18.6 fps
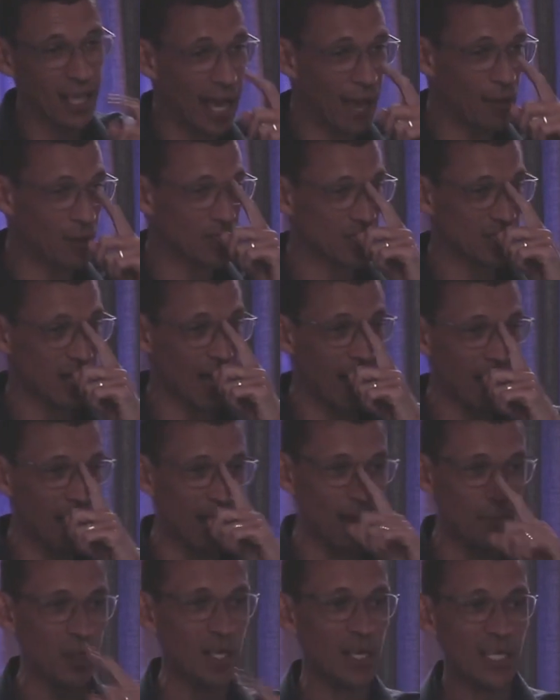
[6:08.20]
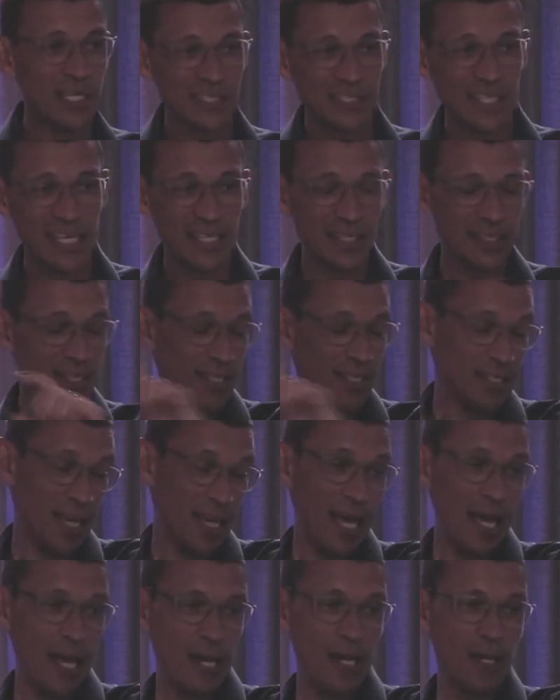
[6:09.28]
with a sign up said, uh,
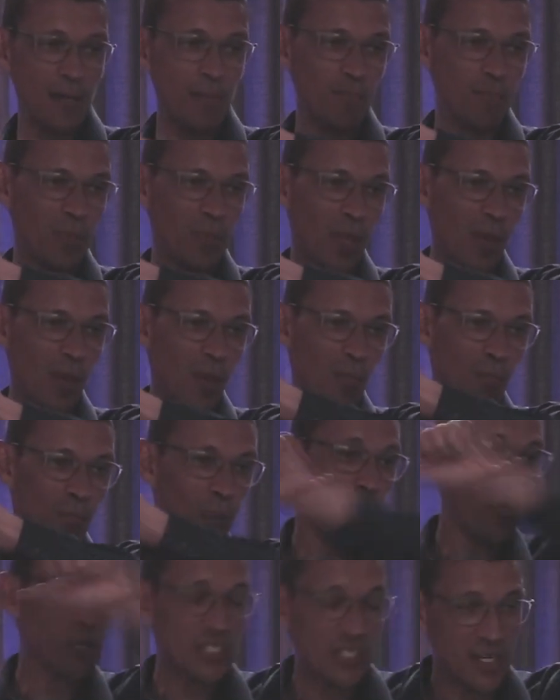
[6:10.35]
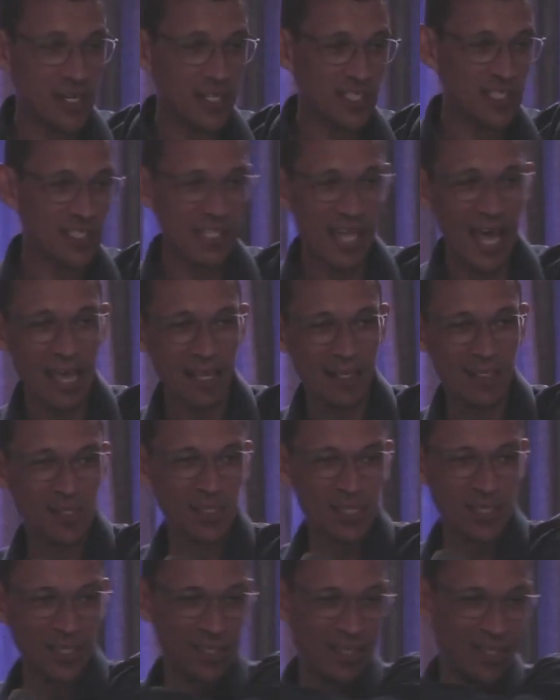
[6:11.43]
um, poisonous snakes,
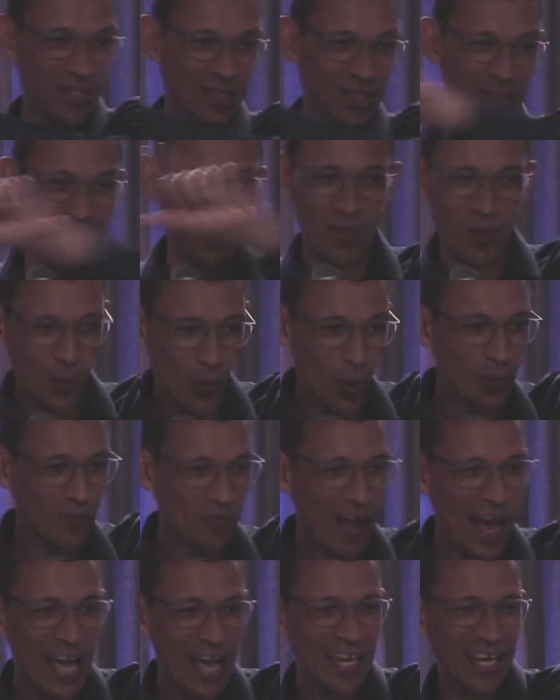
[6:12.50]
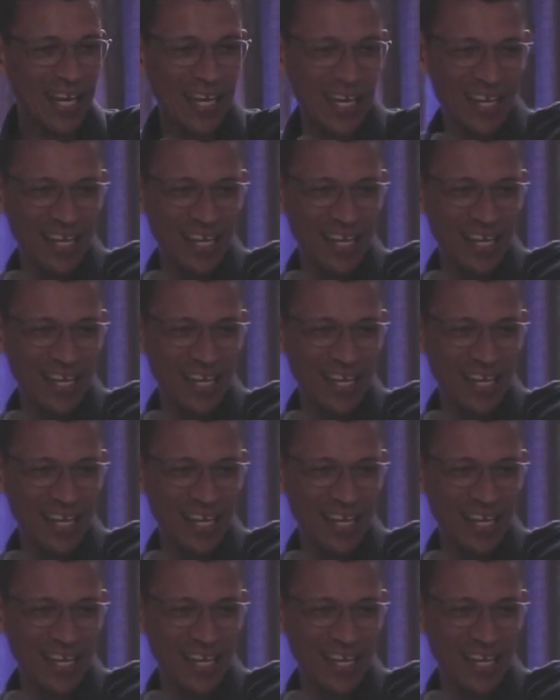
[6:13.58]
Rottweiler,